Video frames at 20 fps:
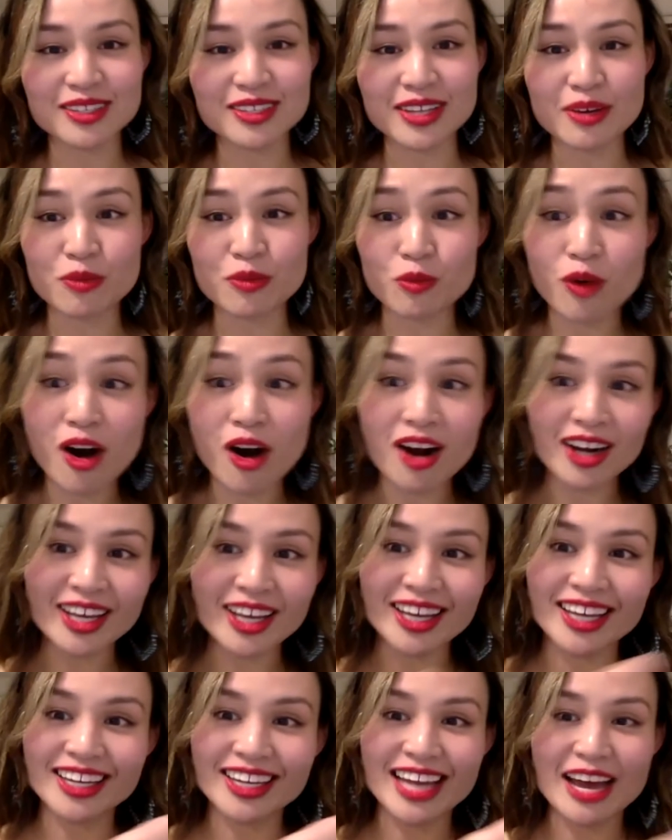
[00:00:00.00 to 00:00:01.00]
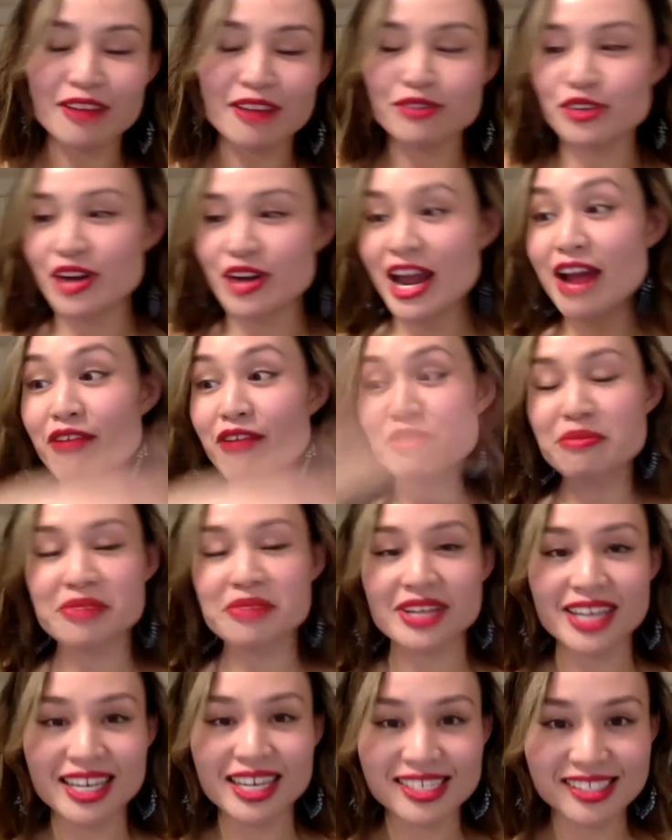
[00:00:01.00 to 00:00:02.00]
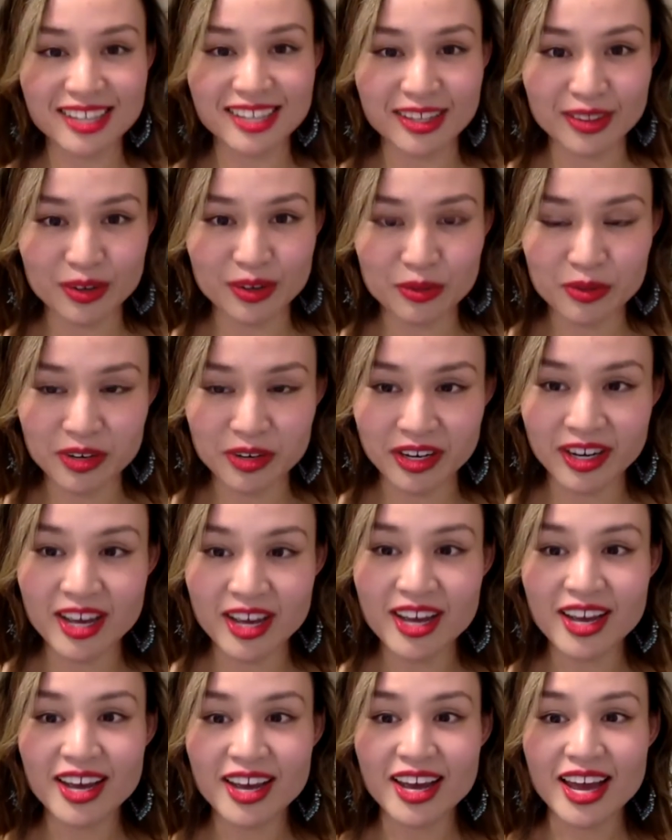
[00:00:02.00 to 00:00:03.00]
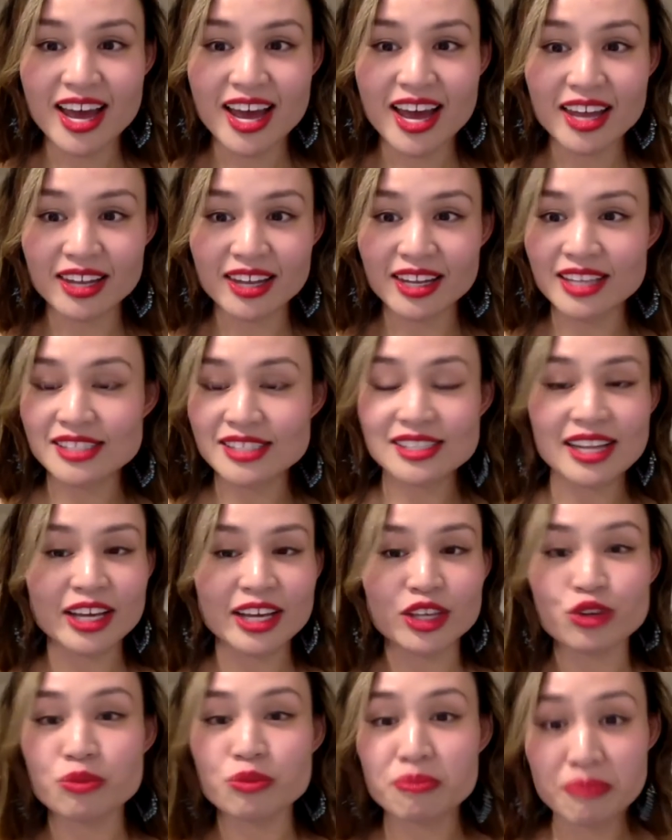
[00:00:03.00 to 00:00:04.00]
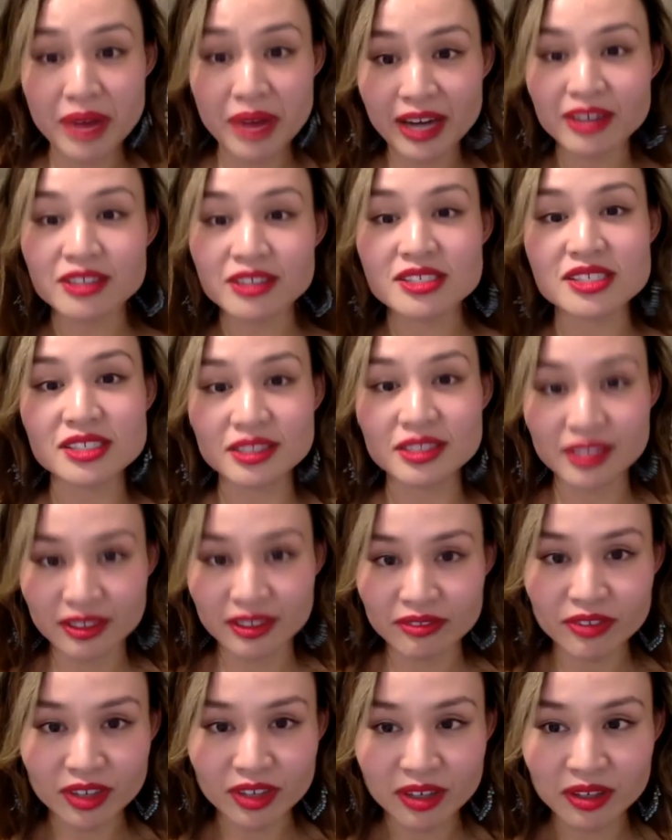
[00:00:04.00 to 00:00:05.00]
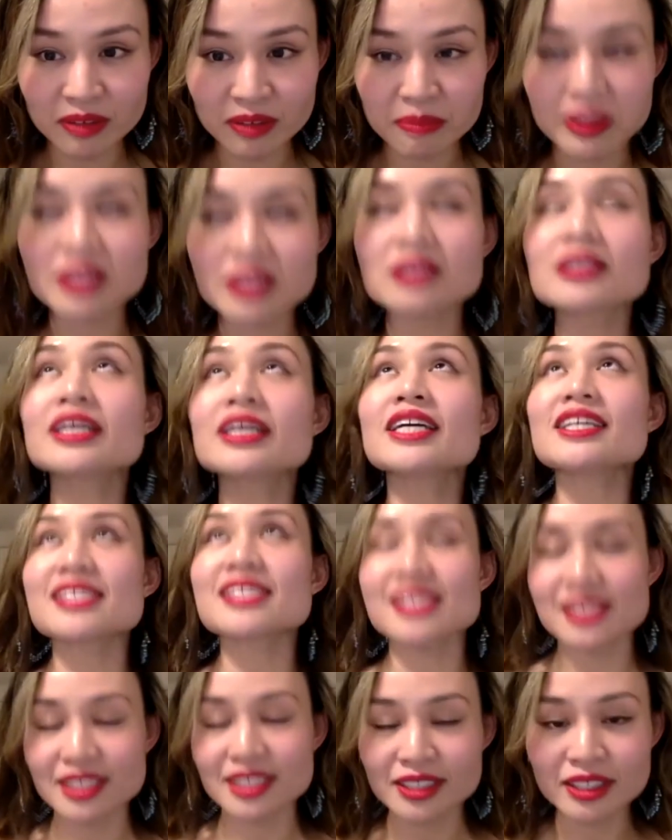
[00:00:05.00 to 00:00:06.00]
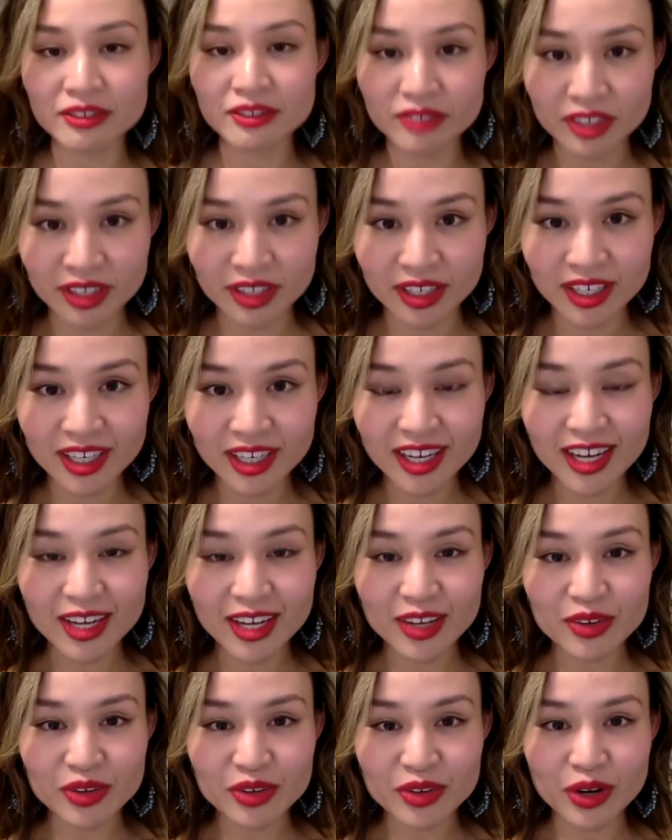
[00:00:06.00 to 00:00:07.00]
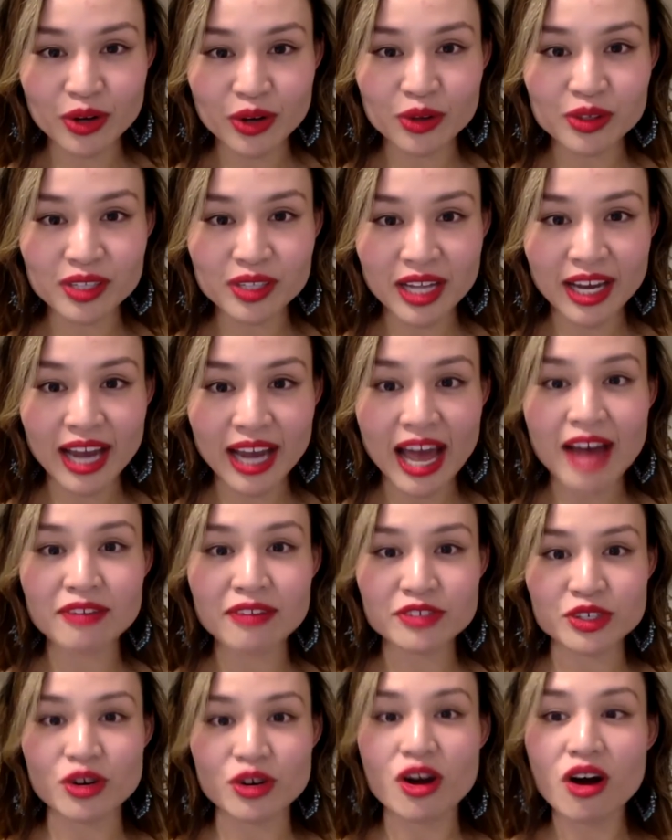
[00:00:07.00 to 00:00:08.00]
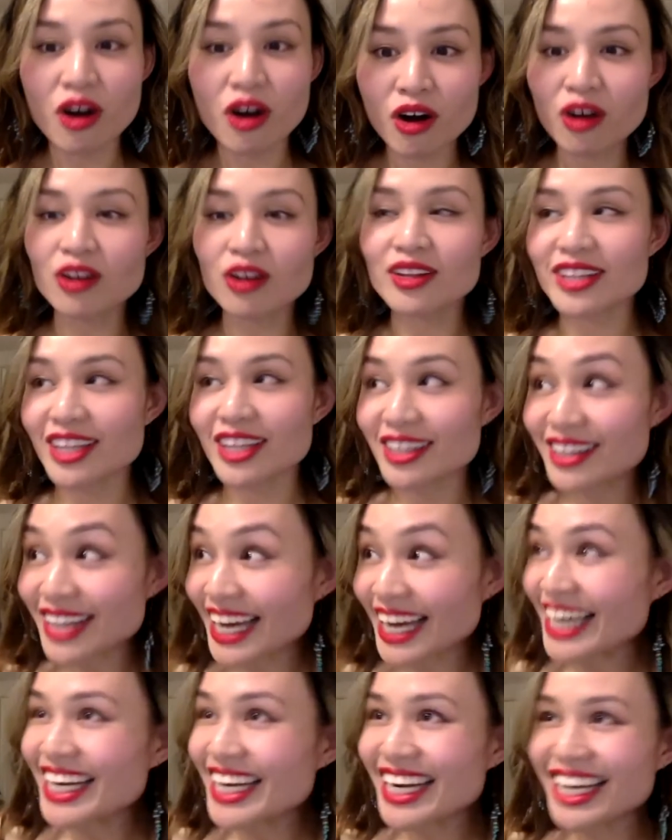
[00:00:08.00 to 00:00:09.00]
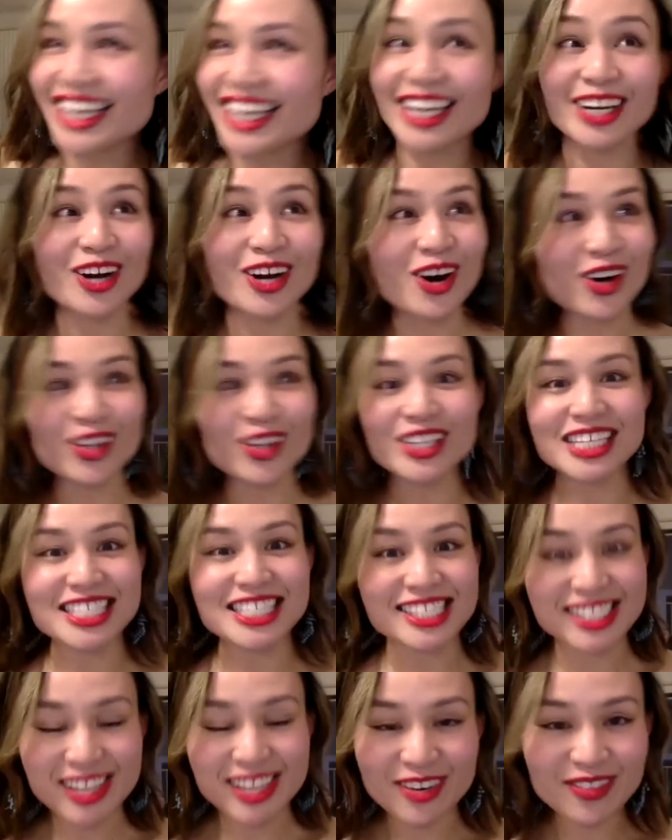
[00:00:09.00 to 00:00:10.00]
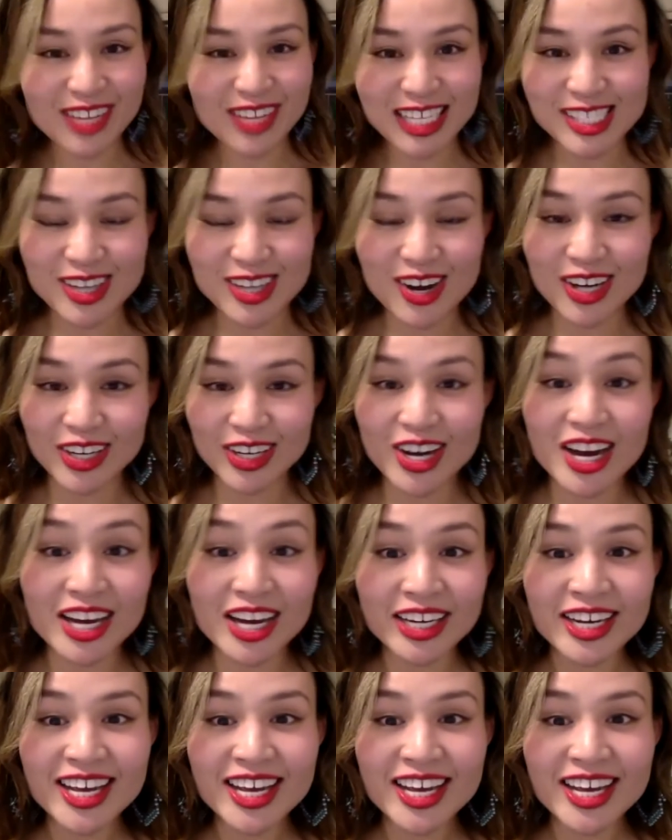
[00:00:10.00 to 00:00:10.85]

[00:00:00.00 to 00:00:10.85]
They walk in after everybody has done their work and it's like, you better deliver, please deliver, you know, like after all the lighting and all the stuff that's gone on,